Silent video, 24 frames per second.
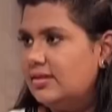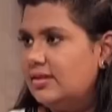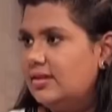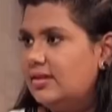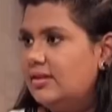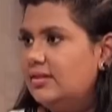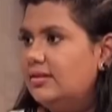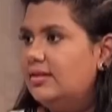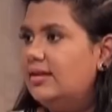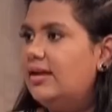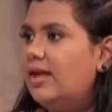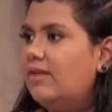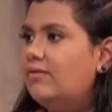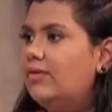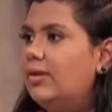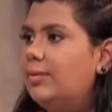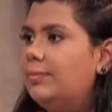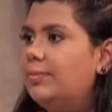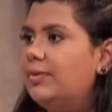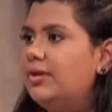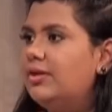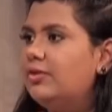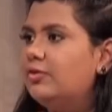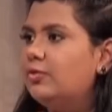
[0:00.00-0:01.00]
the
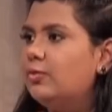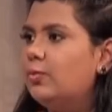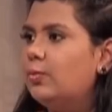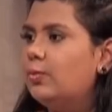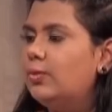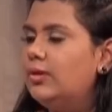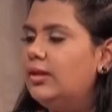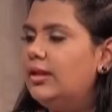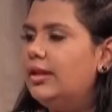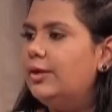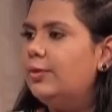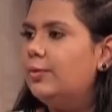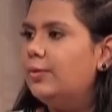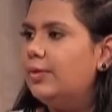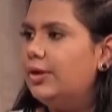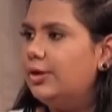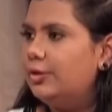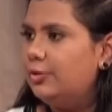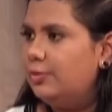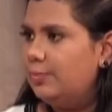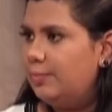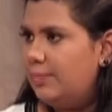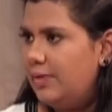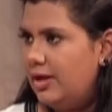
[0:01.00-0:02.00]
developer is only
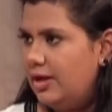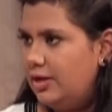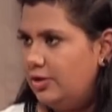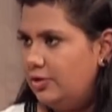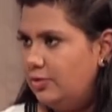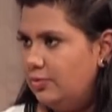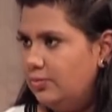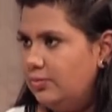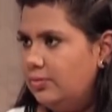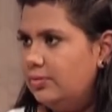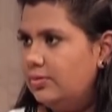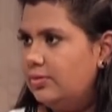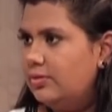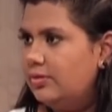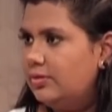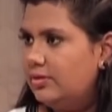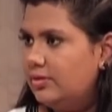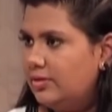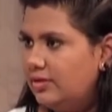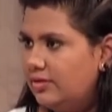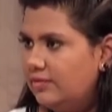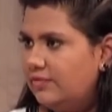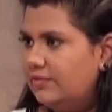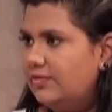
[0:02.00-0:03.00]
going to pay you
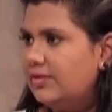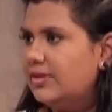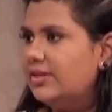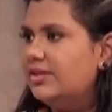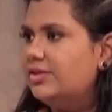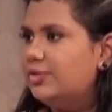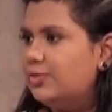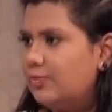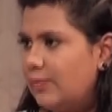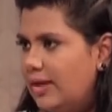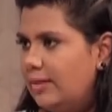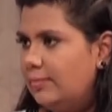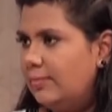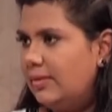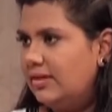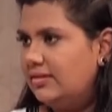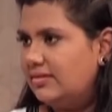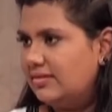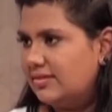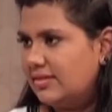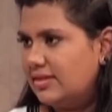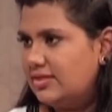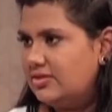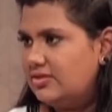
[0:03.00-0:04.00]
the first 12
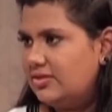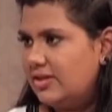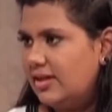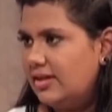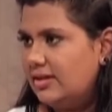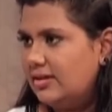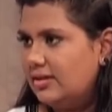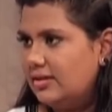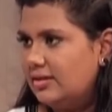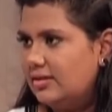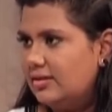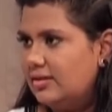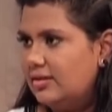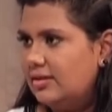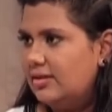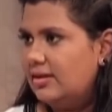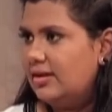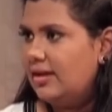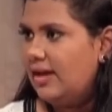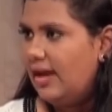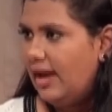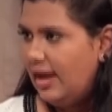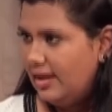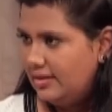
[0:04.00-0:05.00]
months ka check,
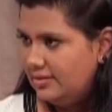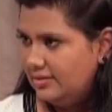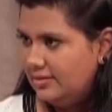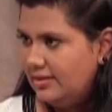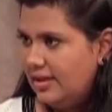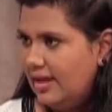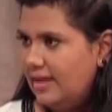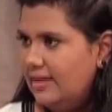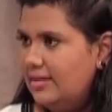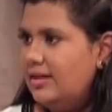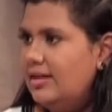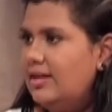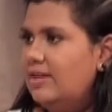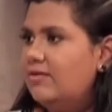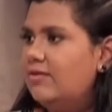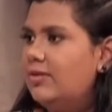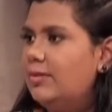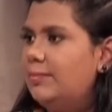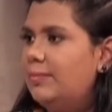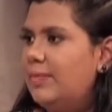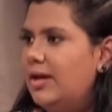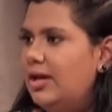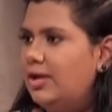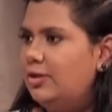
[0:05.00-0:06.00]
and then he
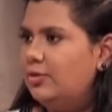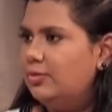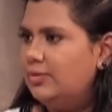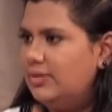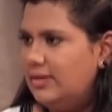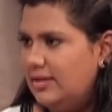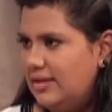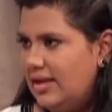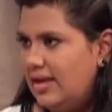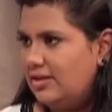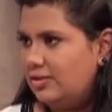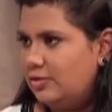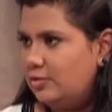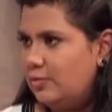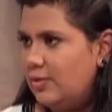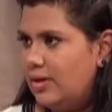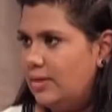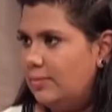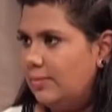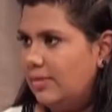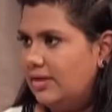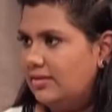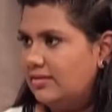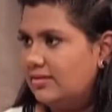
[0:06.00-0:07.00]
will pay you the next
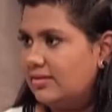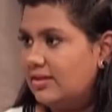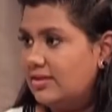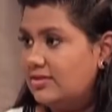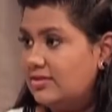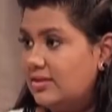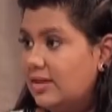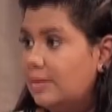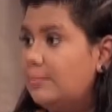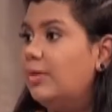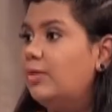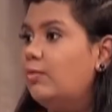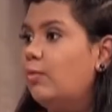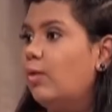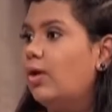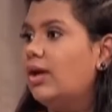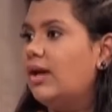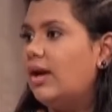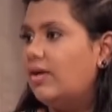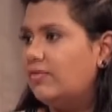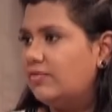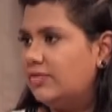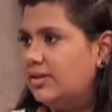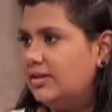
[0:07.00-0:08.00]
12 months ka check. But
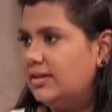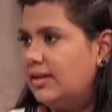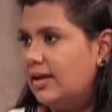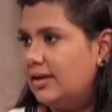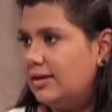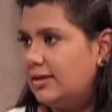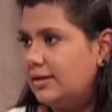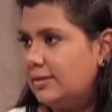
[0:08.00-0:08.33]
what after that?